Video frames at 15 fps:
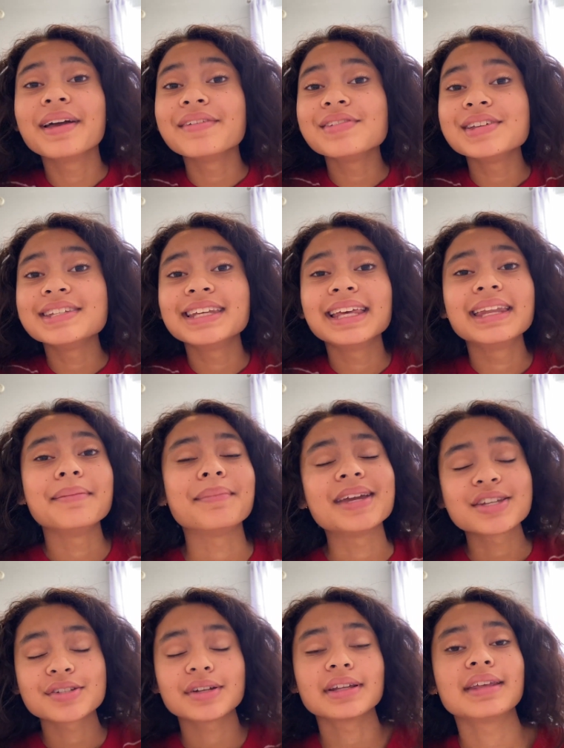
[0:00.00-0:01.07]
If you did,
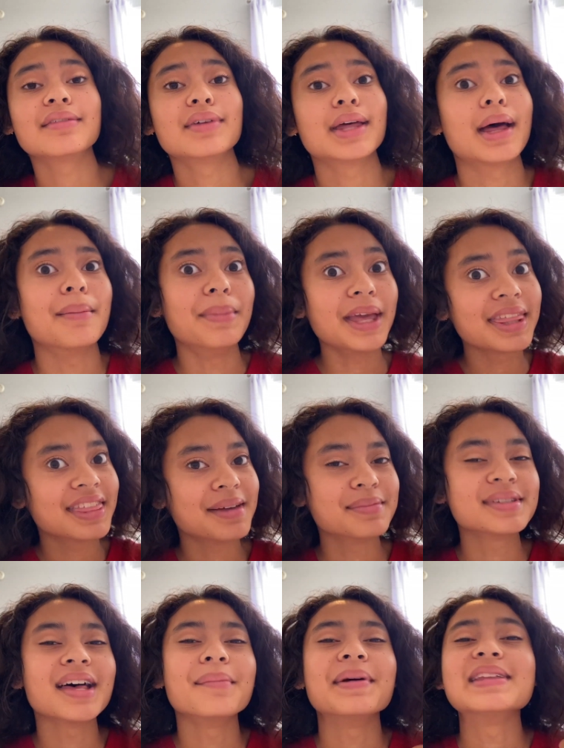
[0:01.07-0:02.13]
make sure to give it a big
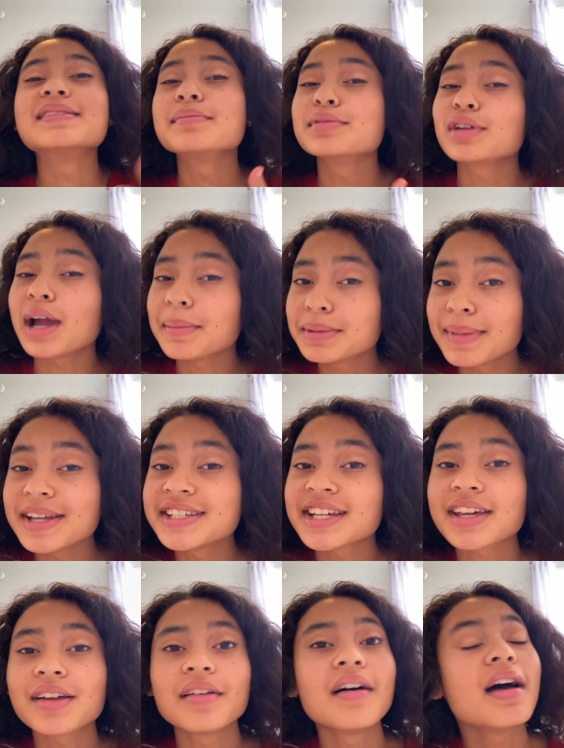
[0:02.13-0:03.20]
thumbs up and subscribe to my
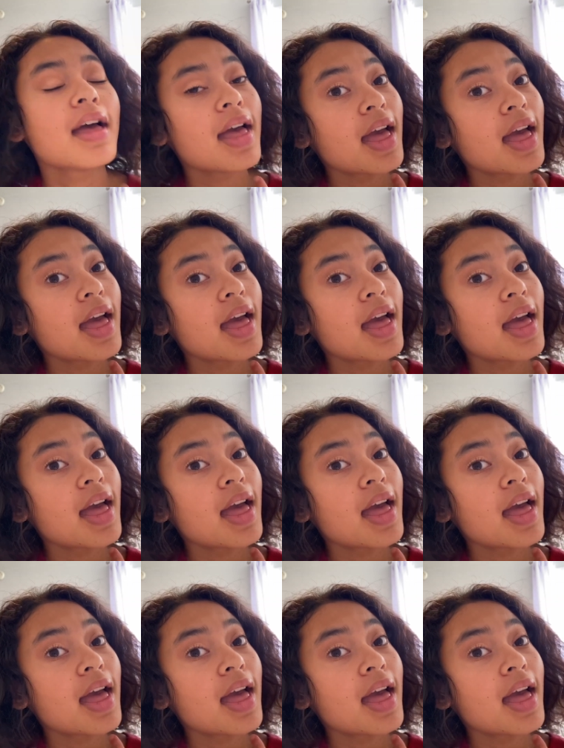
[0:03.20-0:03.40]
channel